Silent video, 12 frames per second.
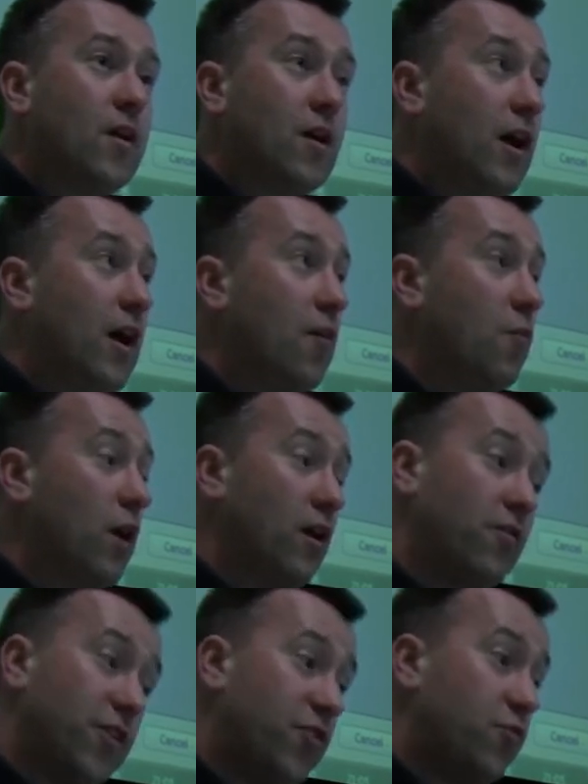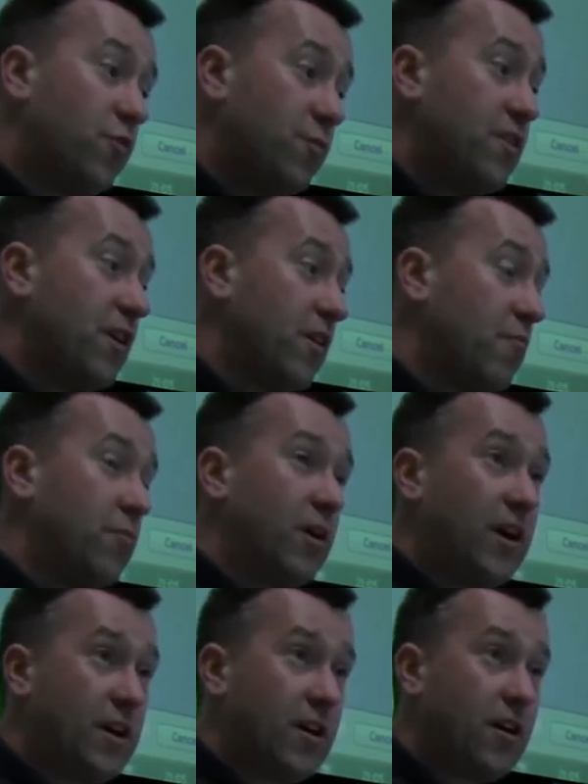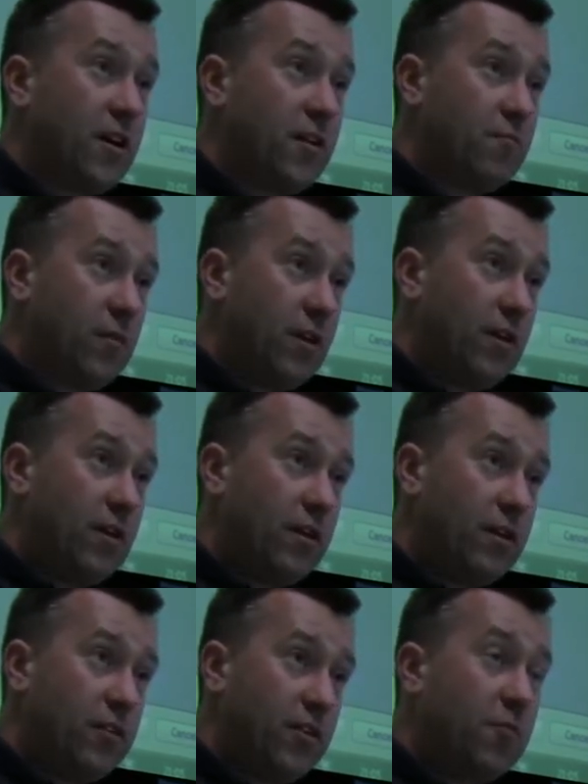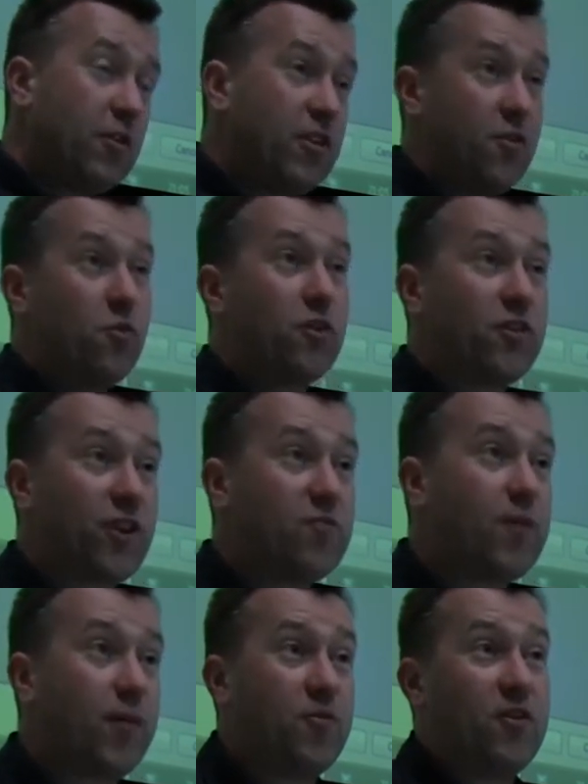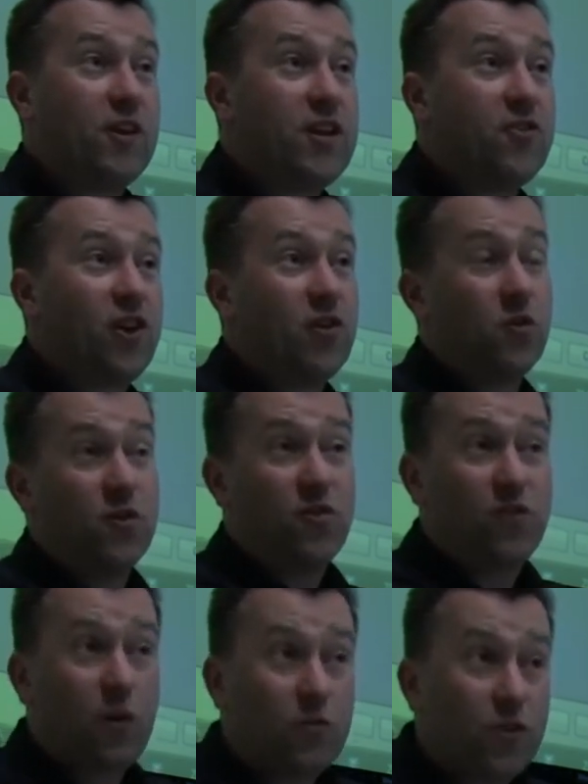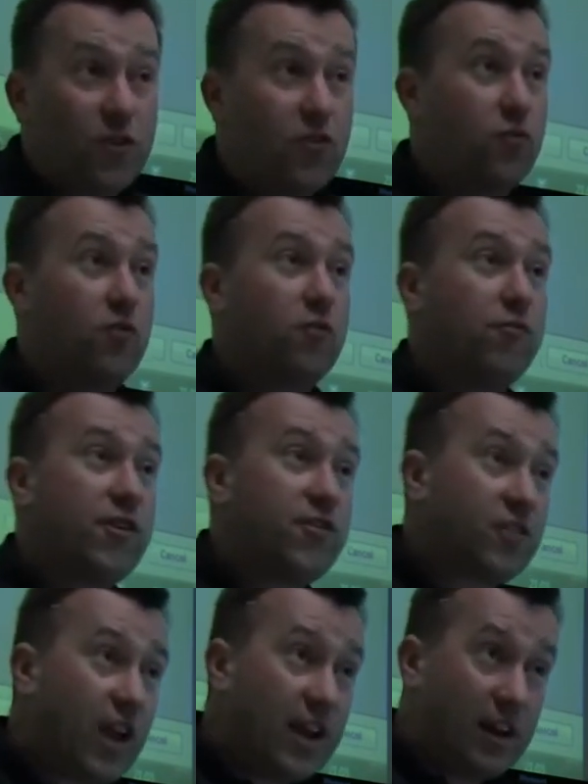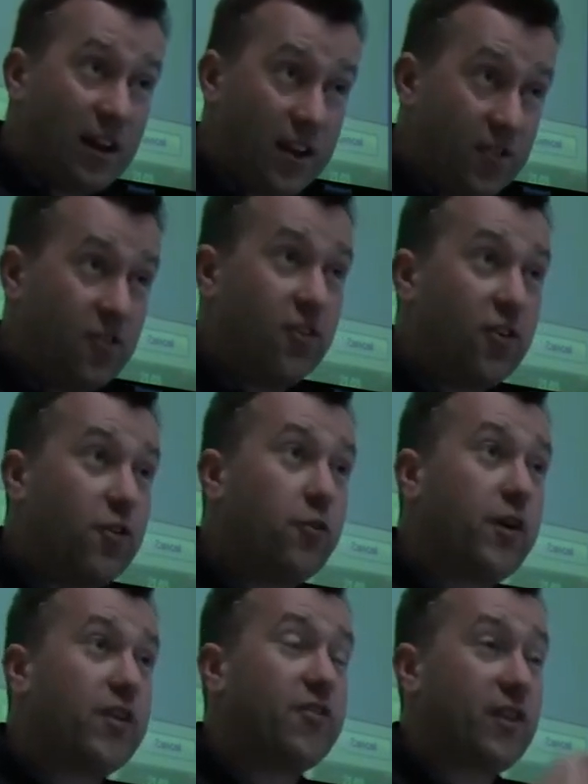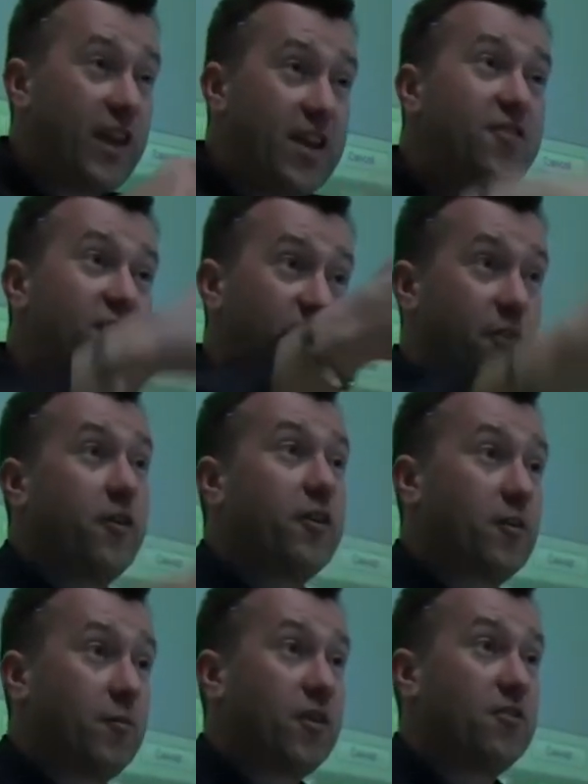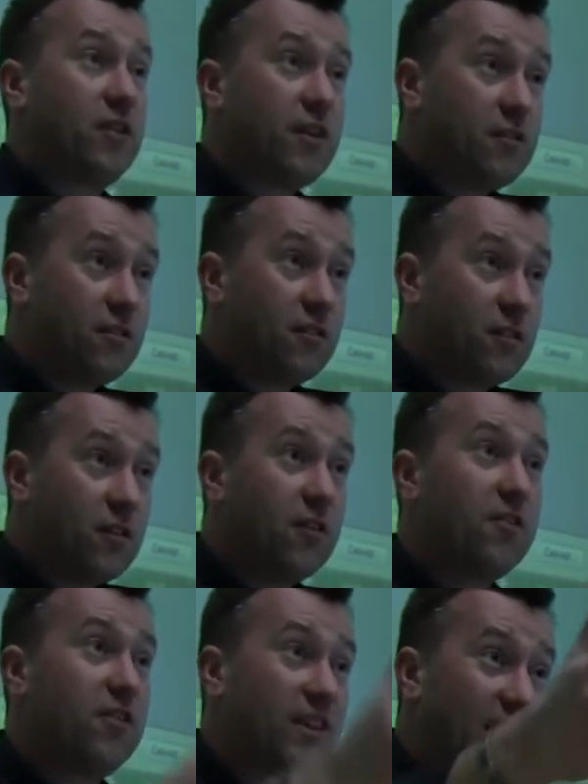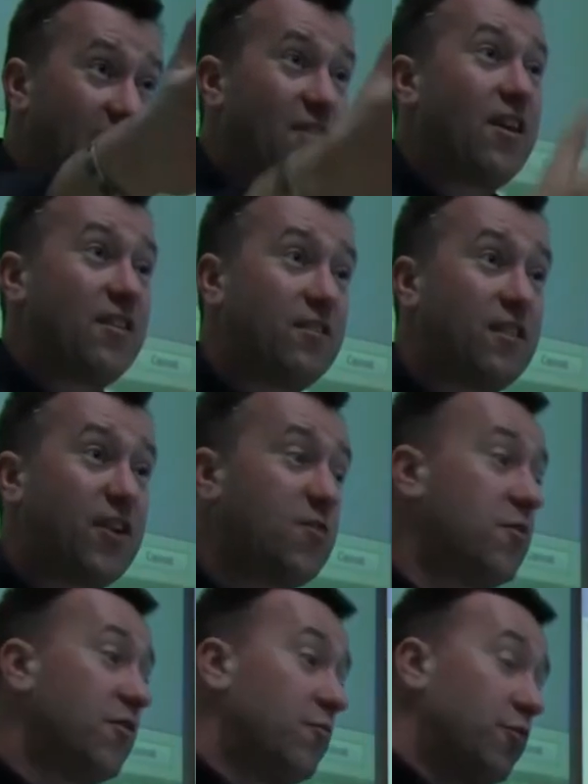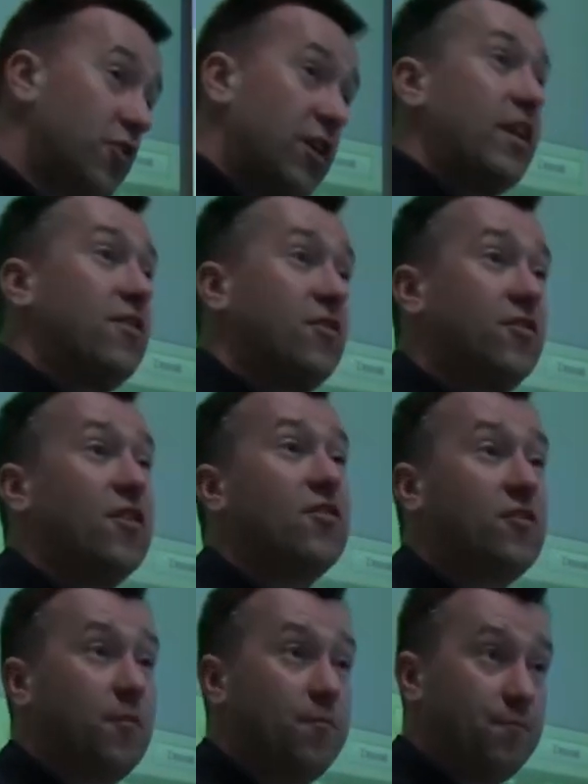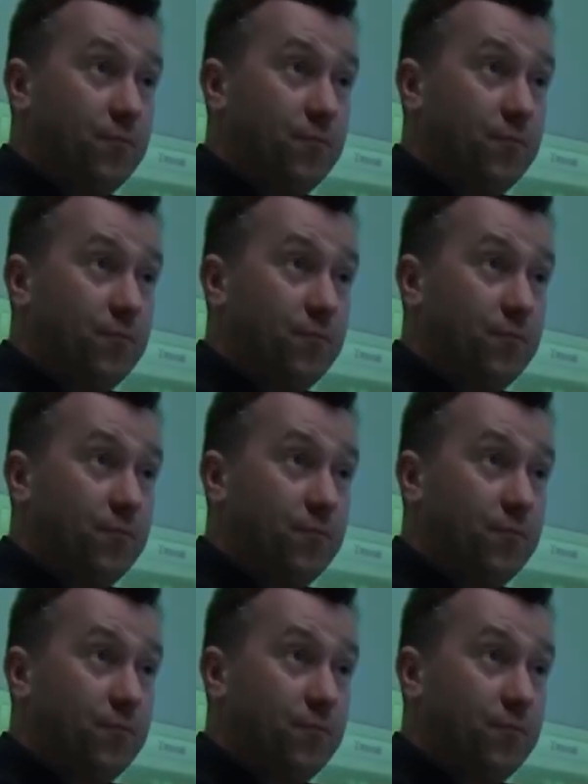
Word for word: Uh, well, this would be done by um, someone in the organisation, perhaps an internal consultant or a risk analyst who is interviewing the business yeah. to get that assessment and putting it in the system.